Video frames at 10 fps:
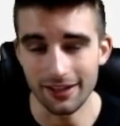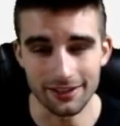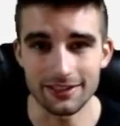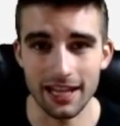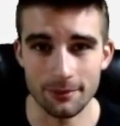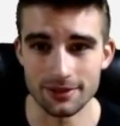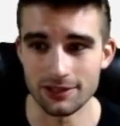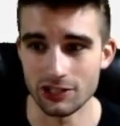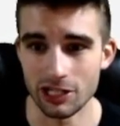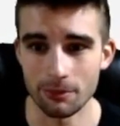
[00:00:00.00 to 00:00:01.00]
in games
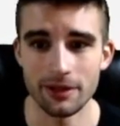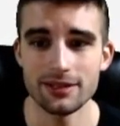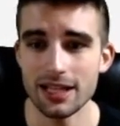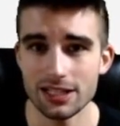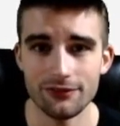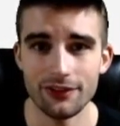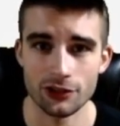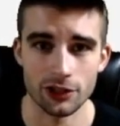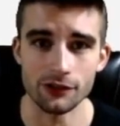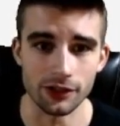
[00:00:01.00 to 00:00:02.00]
this year, but he's had his fair
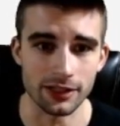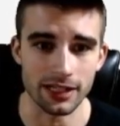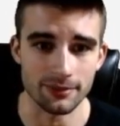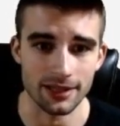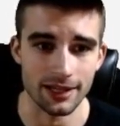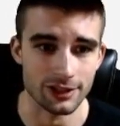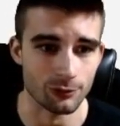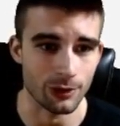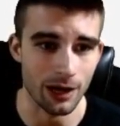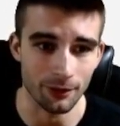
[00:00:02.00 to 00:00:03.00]
share of good games as
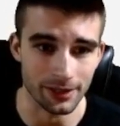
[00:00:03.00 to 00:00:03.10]
well,